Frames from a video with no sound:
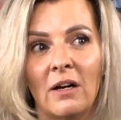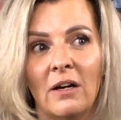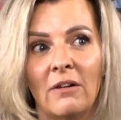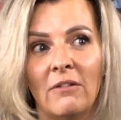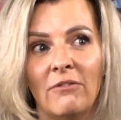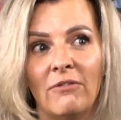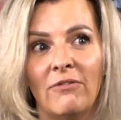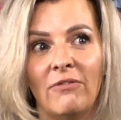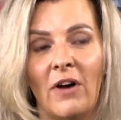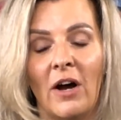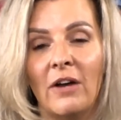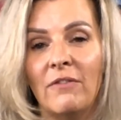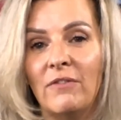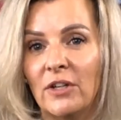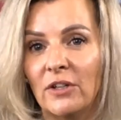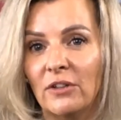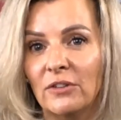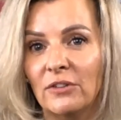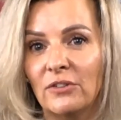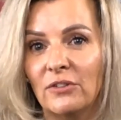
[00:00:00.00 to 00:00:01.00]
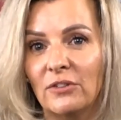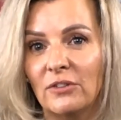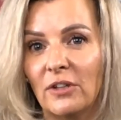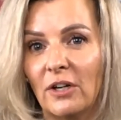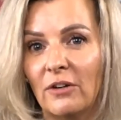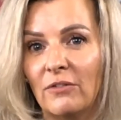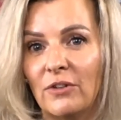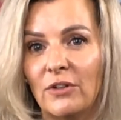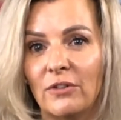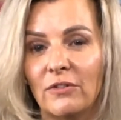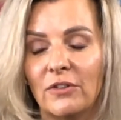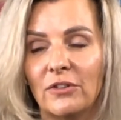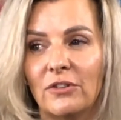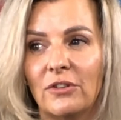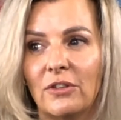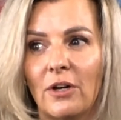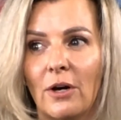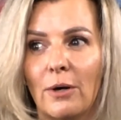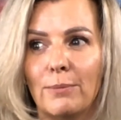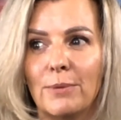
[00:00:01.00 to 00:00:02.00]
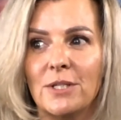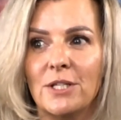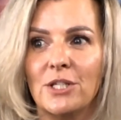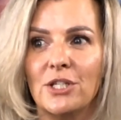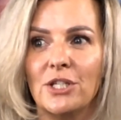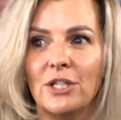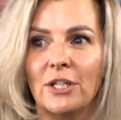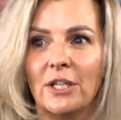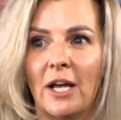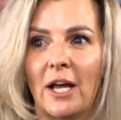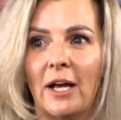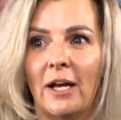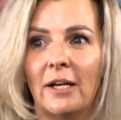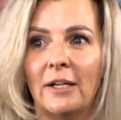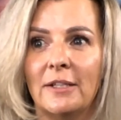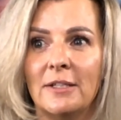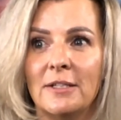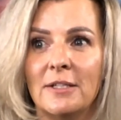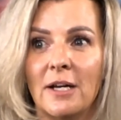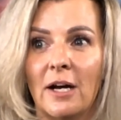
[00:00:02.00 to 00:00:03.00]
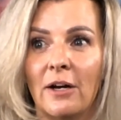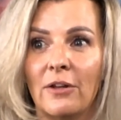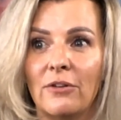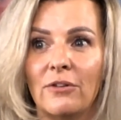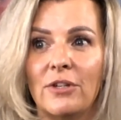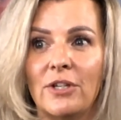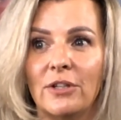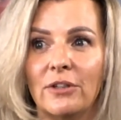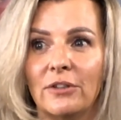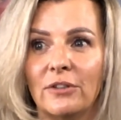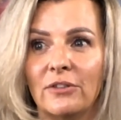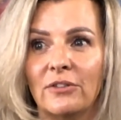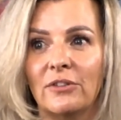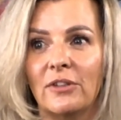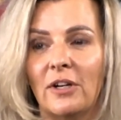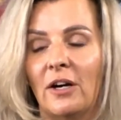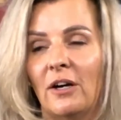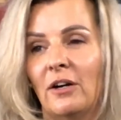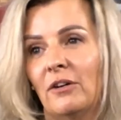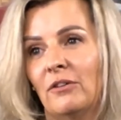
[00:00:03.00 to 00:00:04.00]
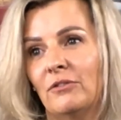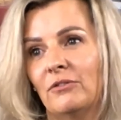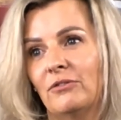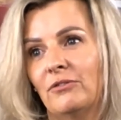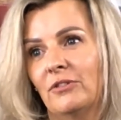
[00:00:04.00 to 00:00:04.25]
5 years of university competition and other years of